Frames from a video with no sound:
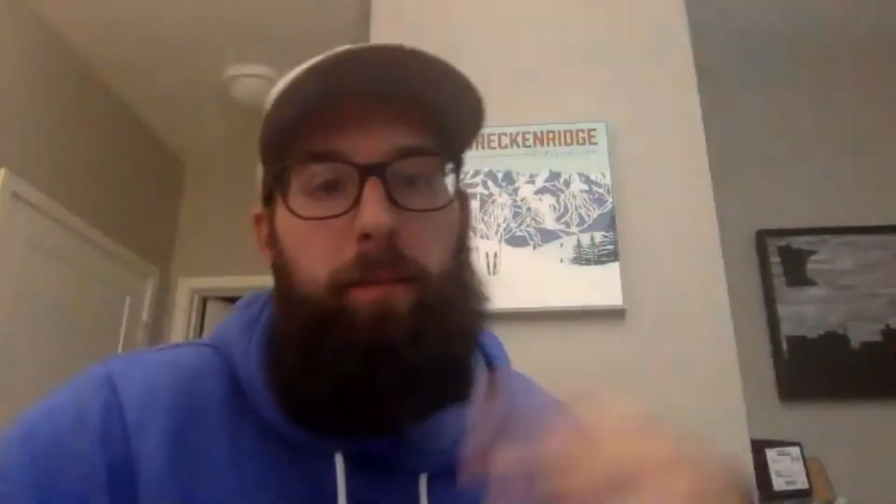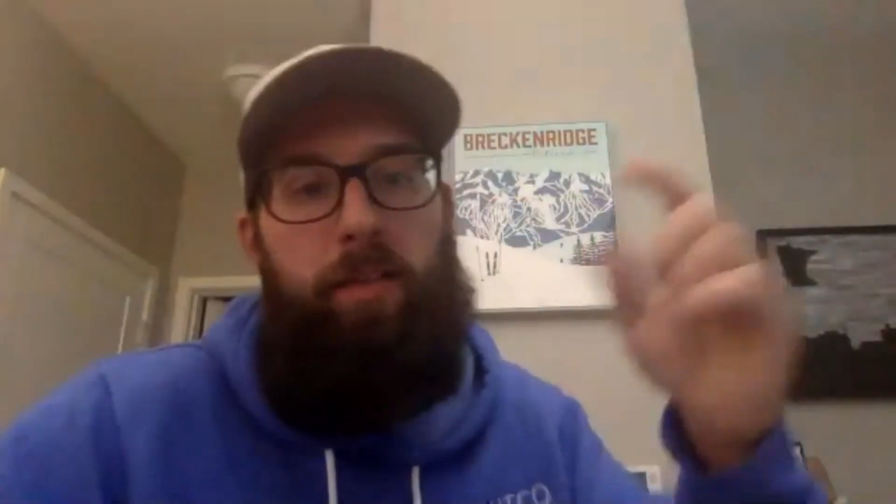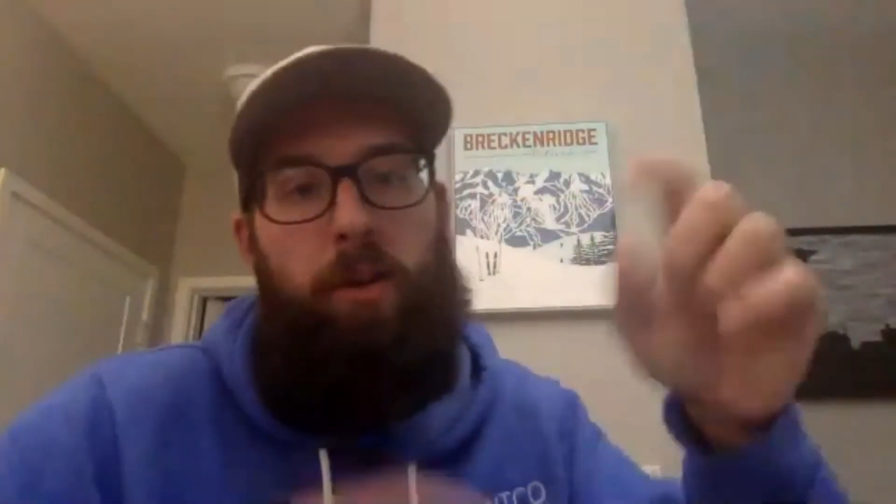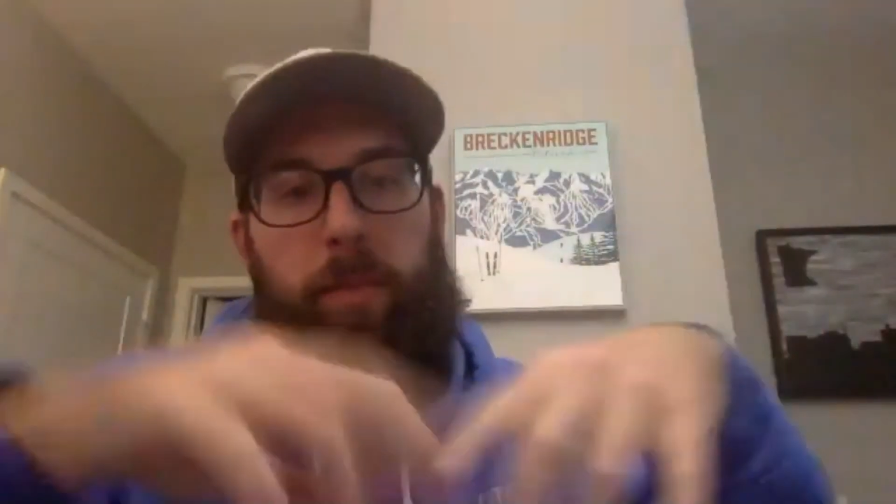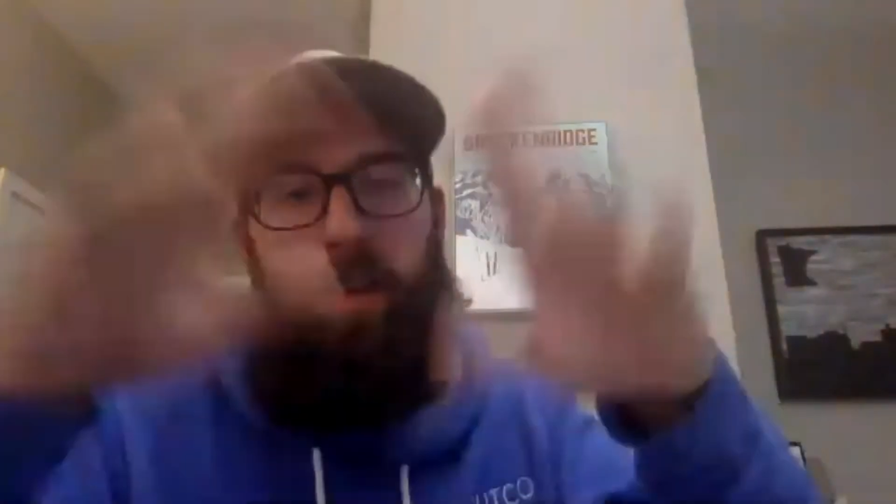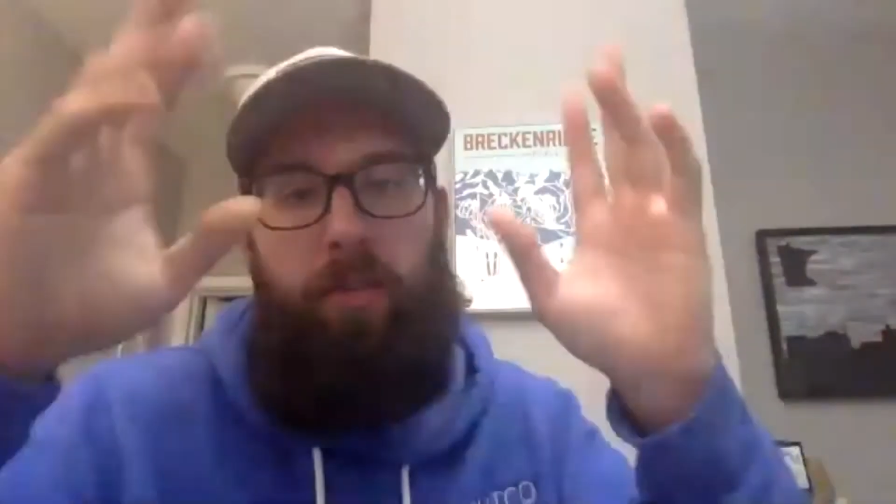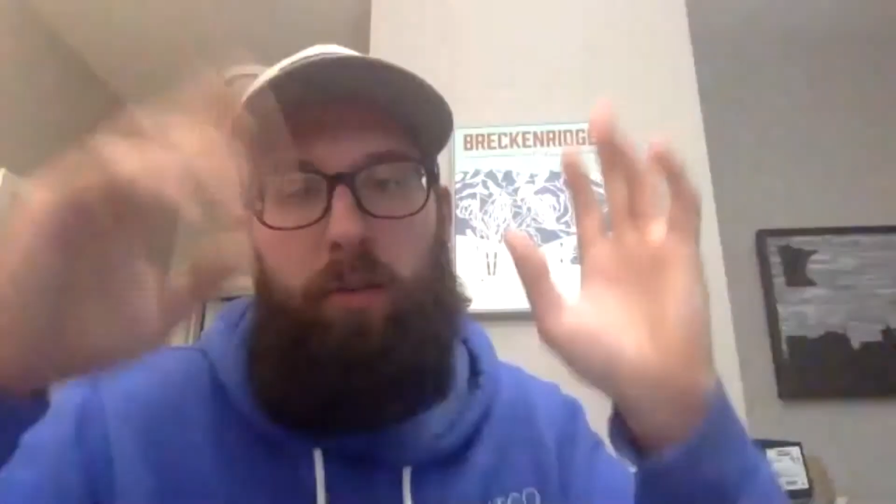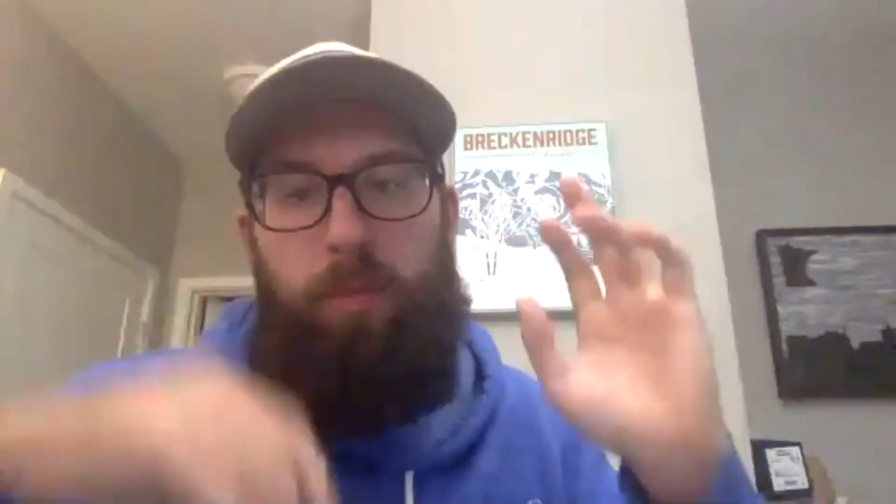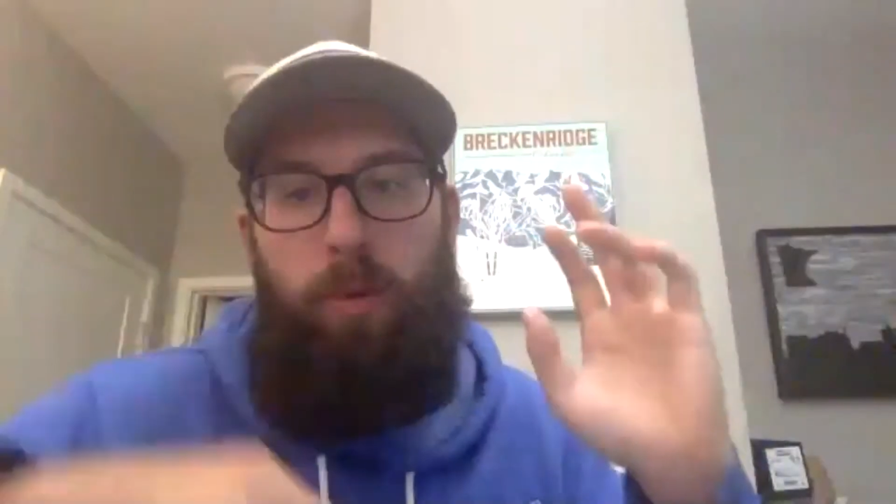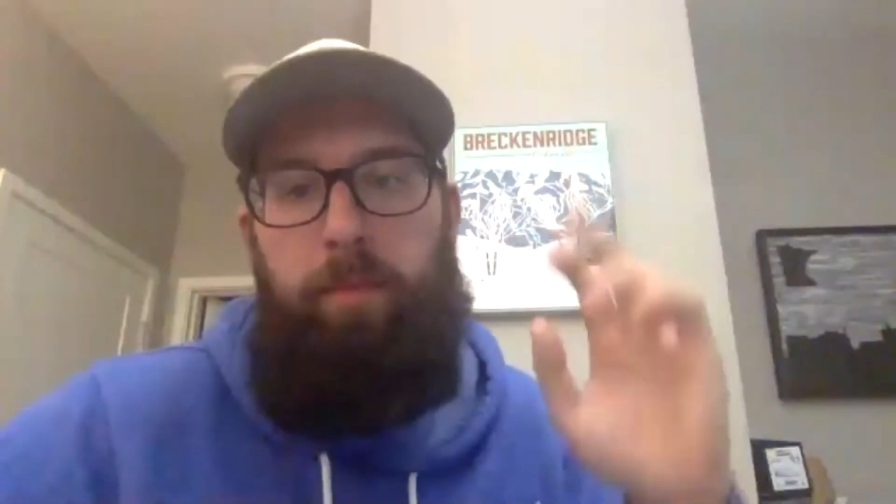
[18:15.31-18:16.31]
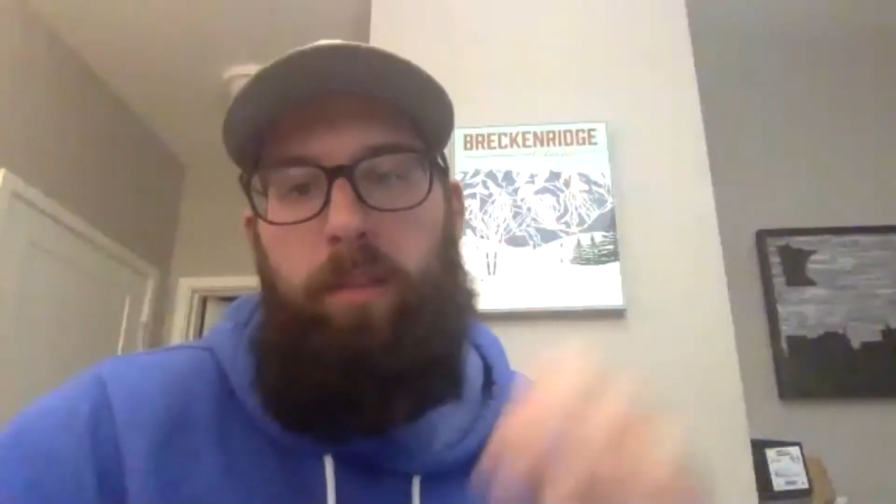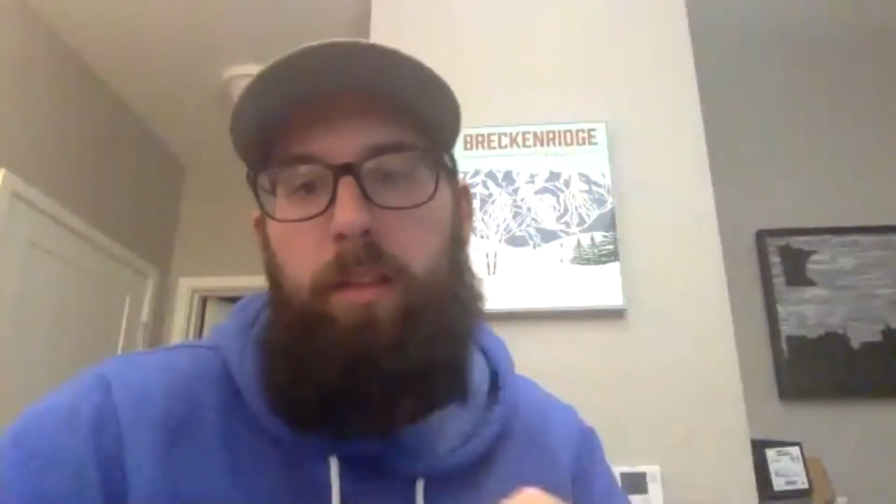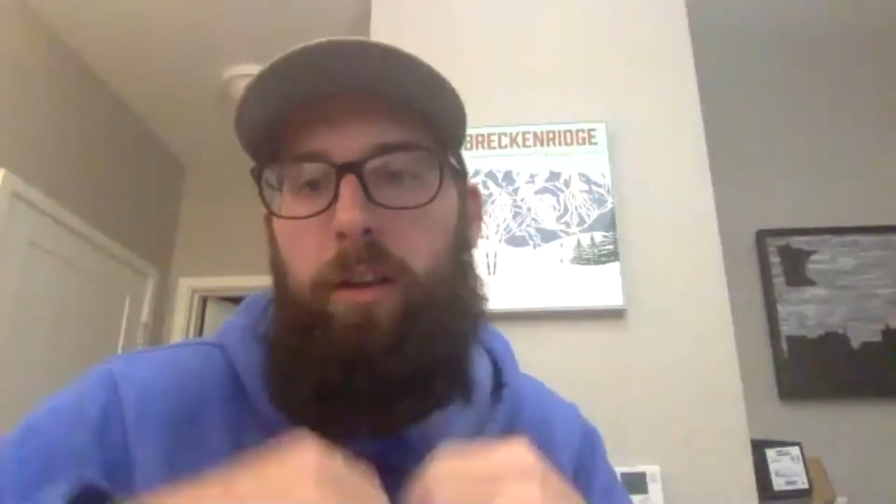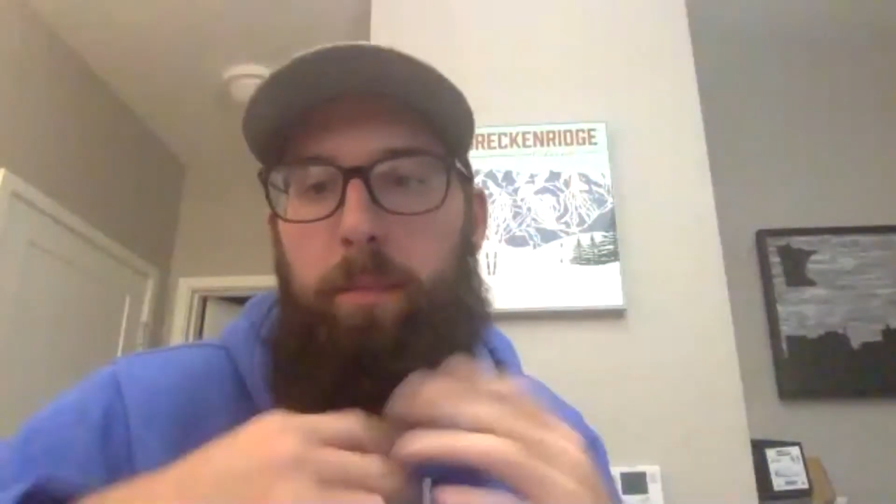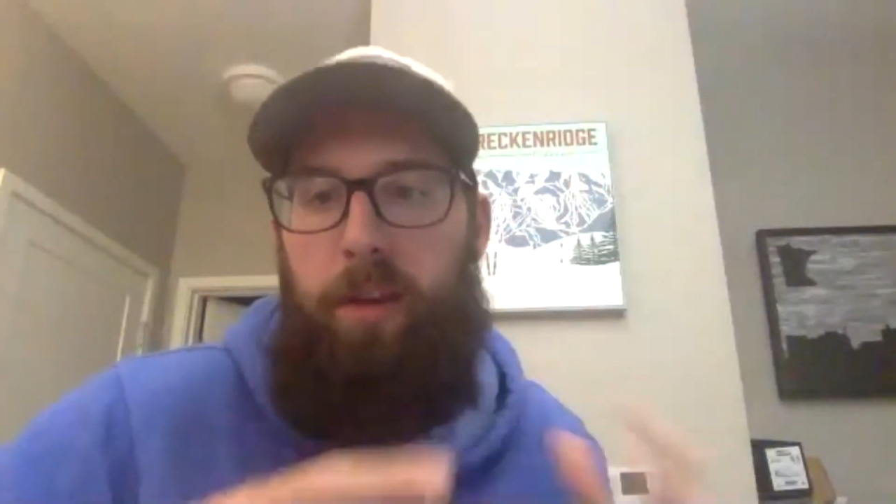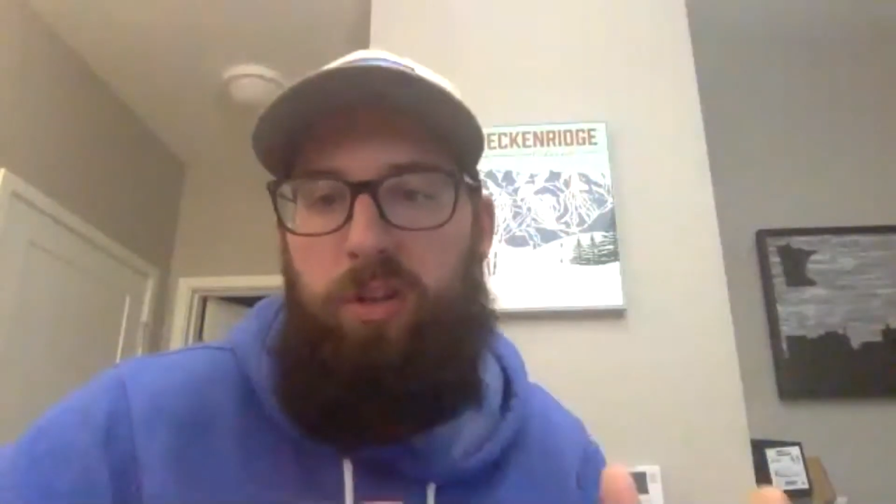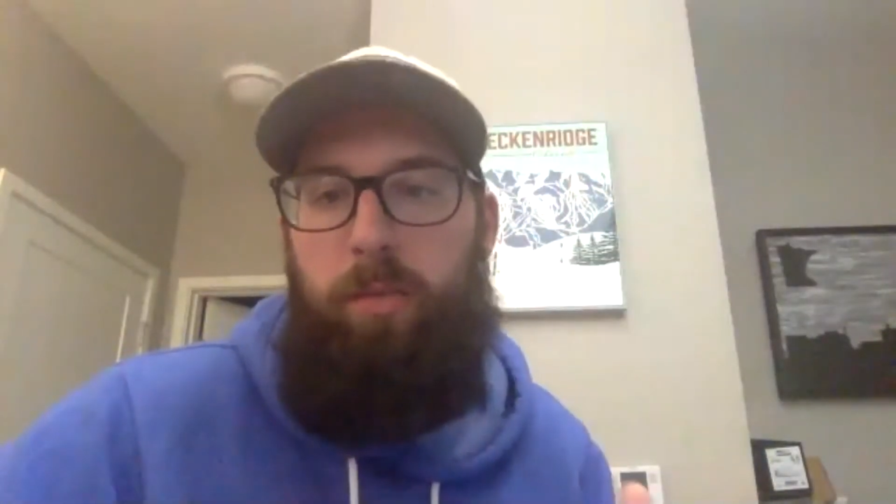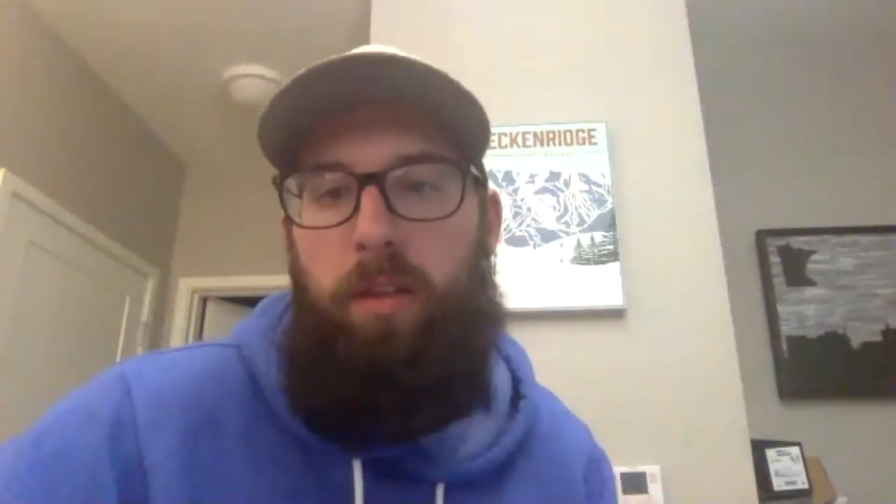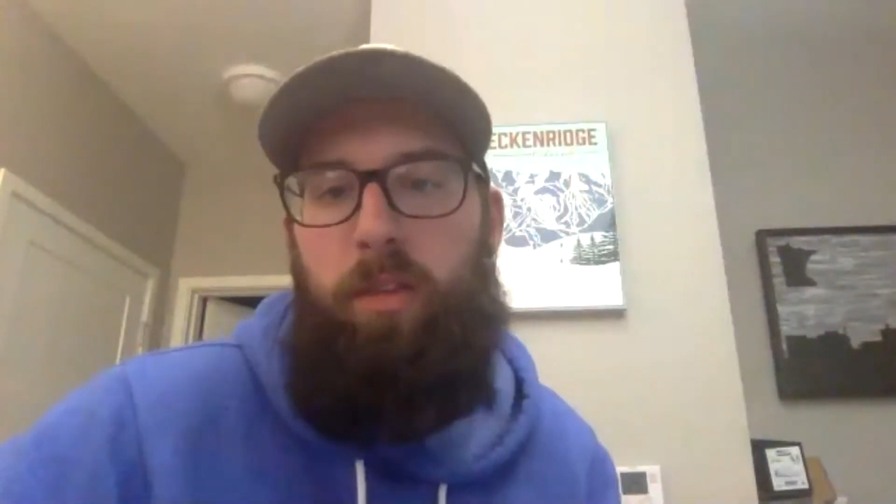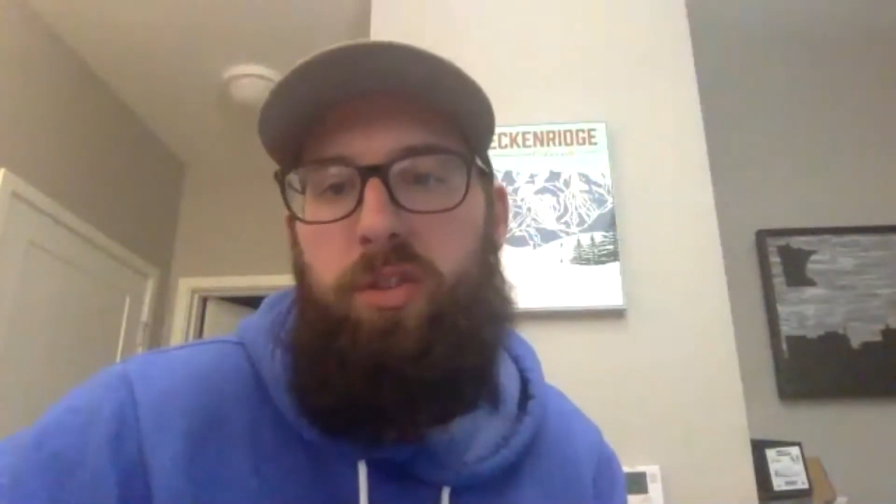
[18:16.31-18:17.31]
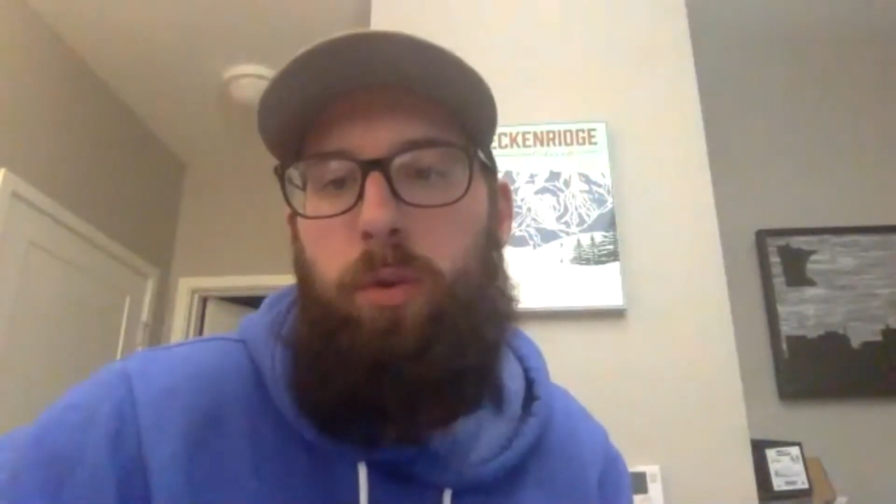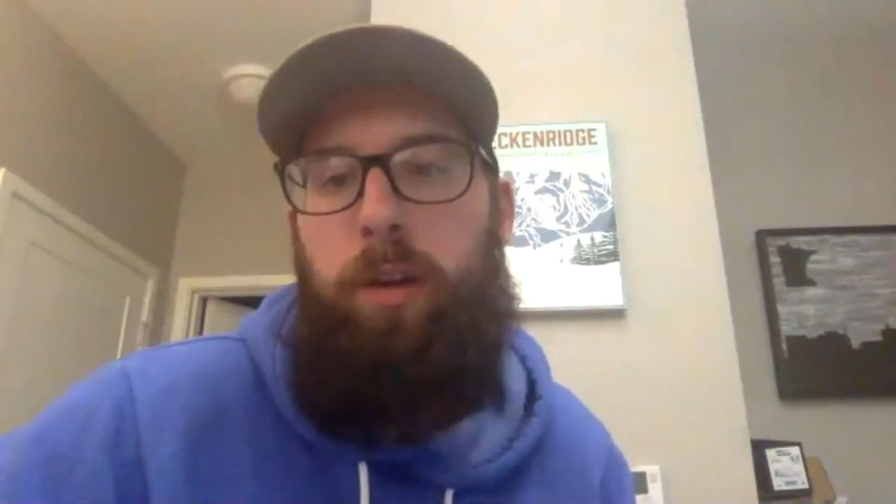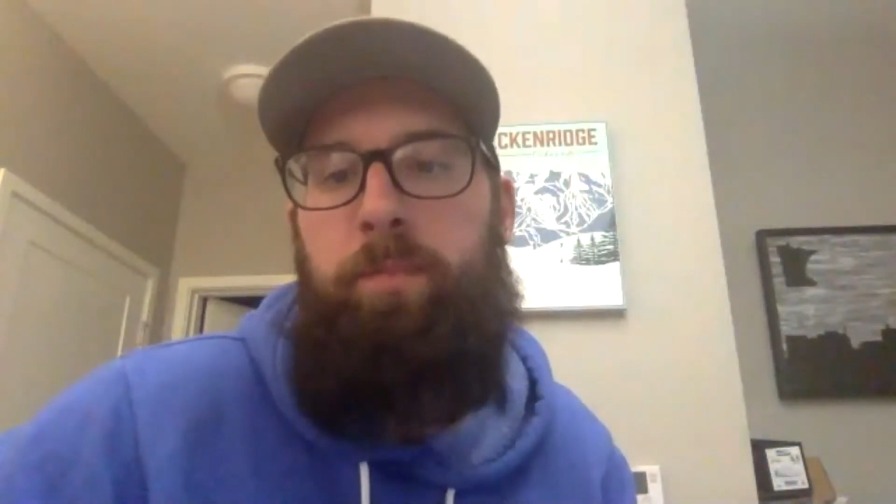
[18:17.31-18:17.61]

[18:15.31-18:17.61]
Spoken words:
And they'll pick their 3 and then you pitch them on those 3.